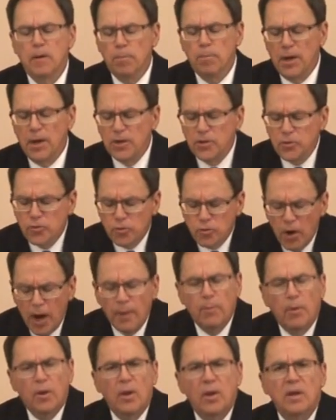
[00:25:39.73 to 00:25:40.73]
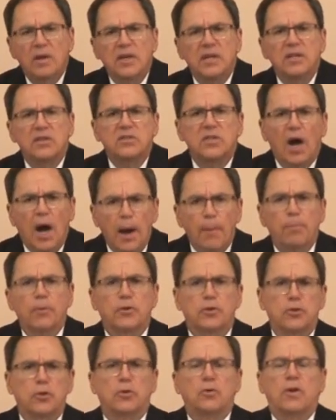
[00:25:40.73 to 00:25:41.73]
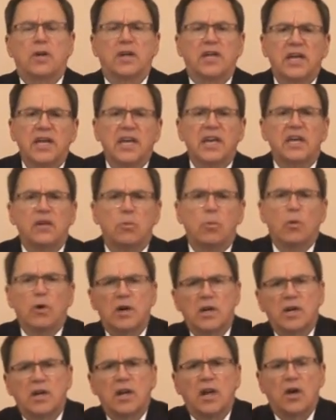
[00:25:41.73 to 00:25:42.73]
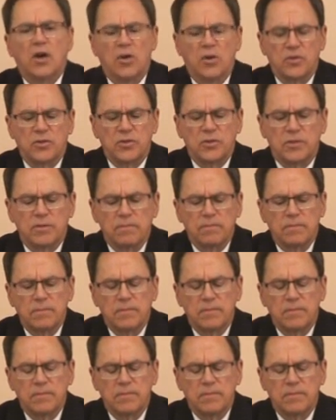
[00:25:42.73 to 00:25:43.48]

but trouble is opportunity in work clothes.